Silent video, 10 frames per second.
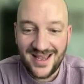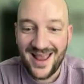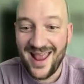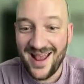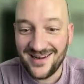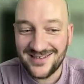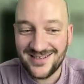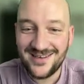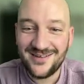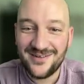and
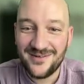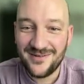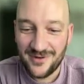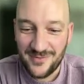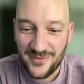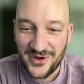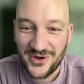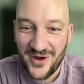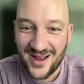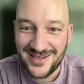remember to
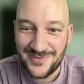correct in